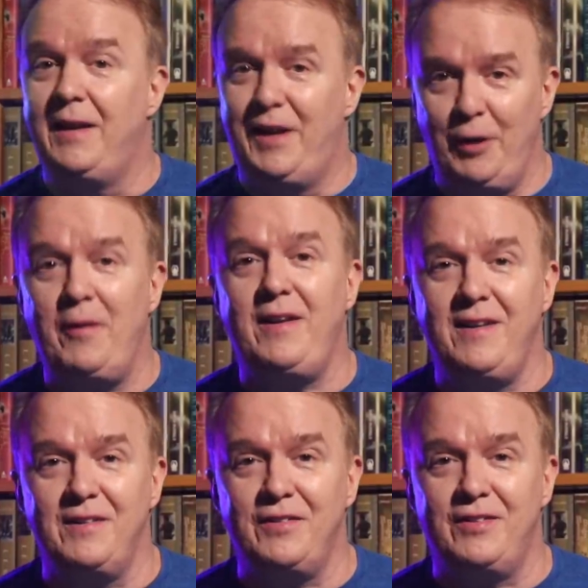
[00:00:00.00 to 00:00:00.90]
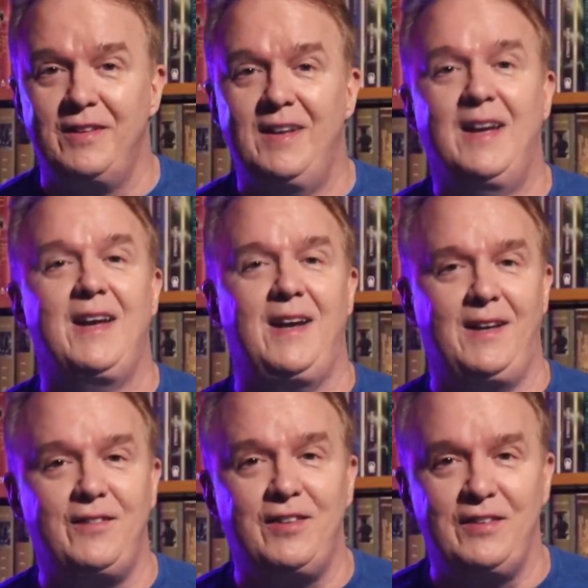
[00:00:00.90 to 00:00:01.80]
Here it is,
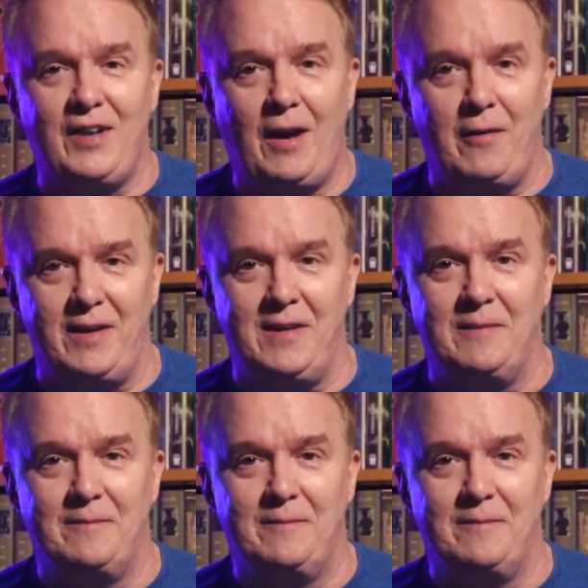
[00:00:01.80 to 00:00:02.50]
in its entirety.